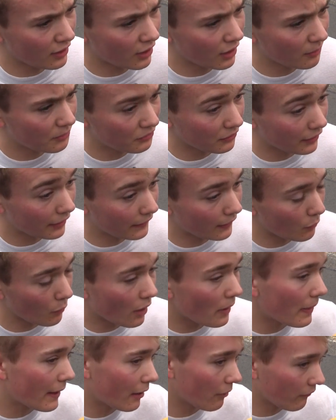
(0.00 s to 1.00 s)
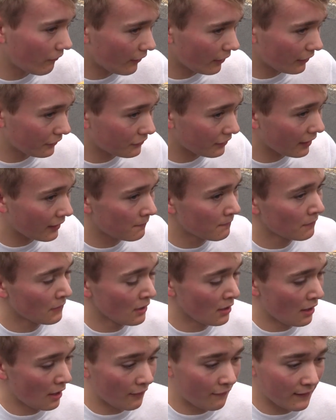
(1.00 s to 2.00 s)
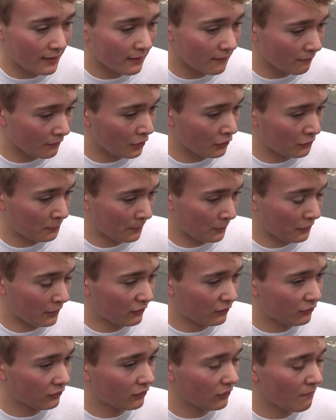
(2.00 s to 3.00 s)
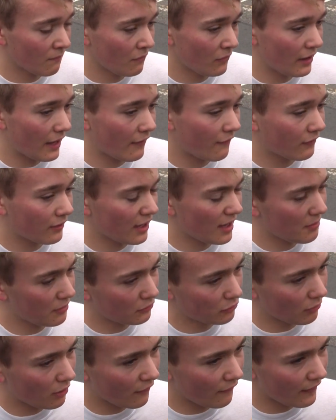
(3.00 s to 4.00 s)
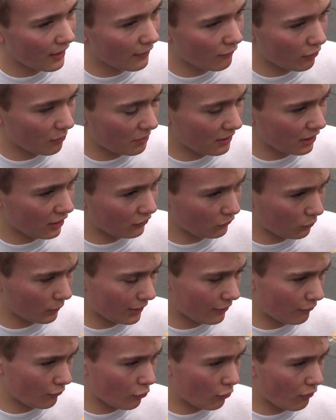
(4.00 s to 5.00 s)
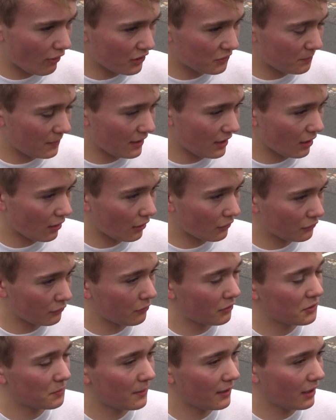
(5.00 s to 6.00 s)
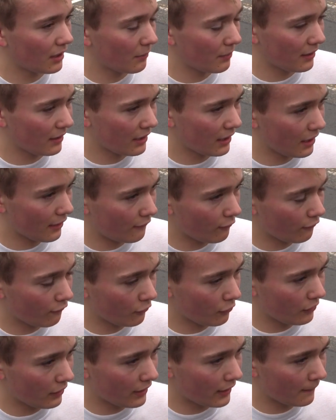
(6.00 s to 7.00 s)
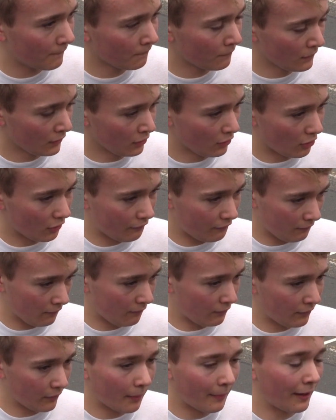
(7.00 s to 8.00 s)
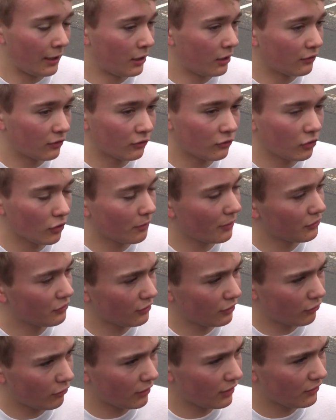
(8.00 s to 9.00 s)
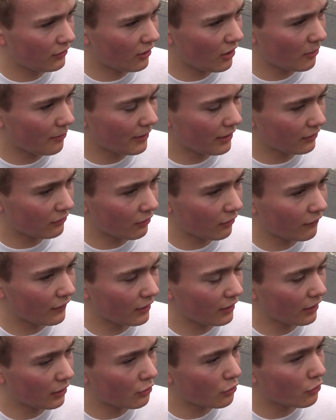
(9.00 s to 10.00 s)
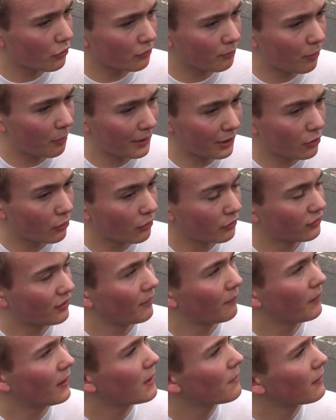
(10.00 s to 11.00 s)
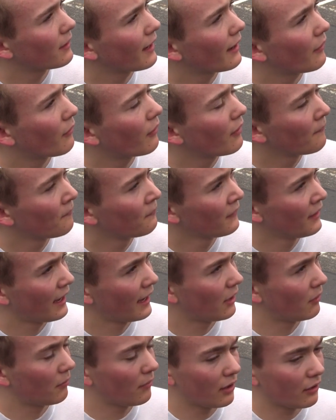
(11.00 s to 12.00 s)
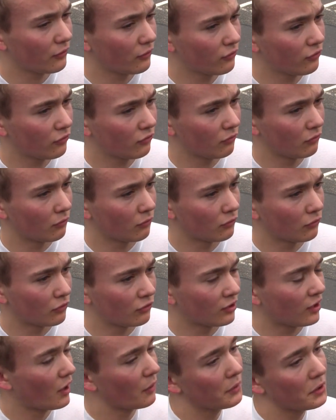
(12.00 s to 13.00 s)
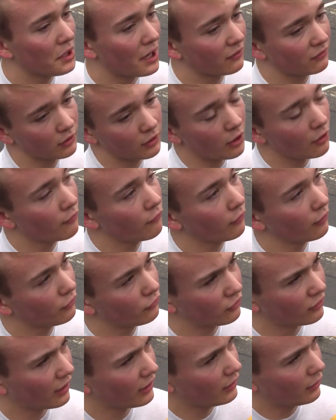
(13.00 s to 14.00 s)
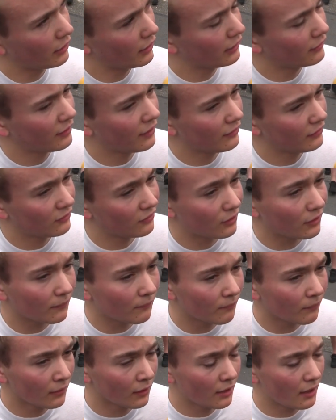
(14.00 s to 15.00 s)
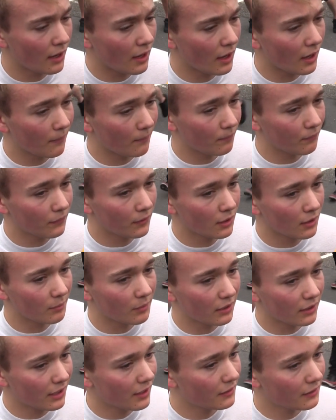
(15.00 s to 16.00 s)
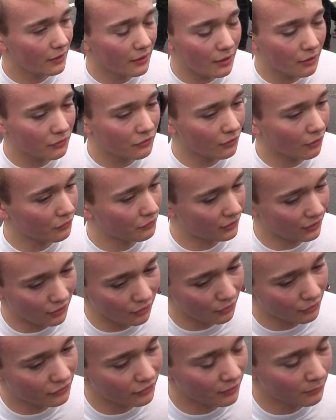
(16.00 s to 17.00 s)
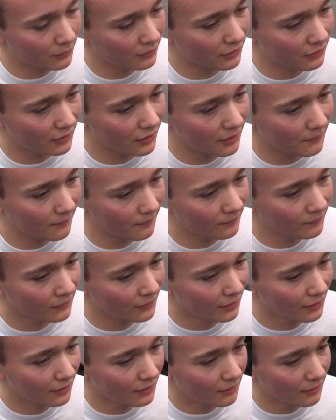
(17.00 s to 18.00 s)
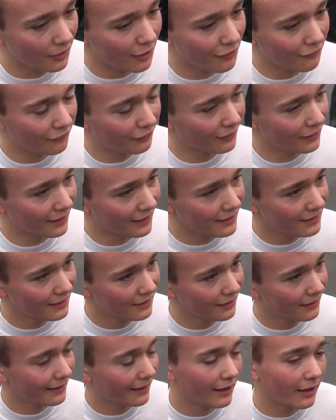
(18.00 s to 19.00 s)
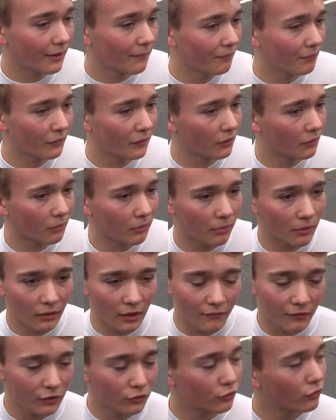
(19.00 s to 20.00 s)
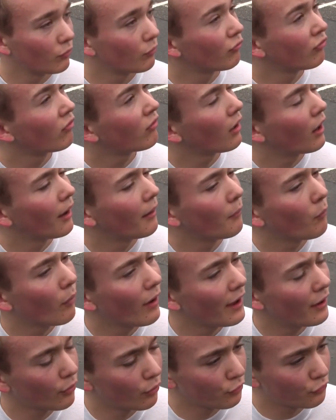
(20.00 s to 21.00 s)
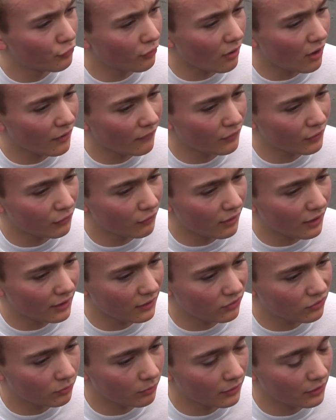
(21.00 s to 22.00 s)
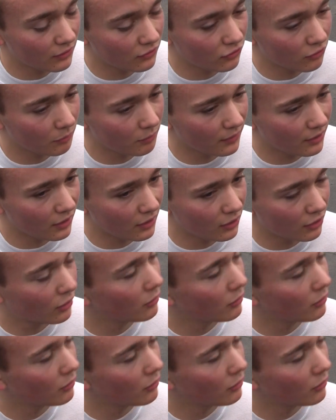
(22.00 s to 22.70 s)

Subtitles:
curbs in there that weren't there on Thursday. I think, to be honest, that came into our favour a bit, because I was always being a bit careful through there about using too much of the green tarmac. So I think it probably caught some people out how much slower you had to go through the chicane and in testing. But yeah, no, that was obviously awesome, and hopefully, if it's wet or dry for the race, we should be in a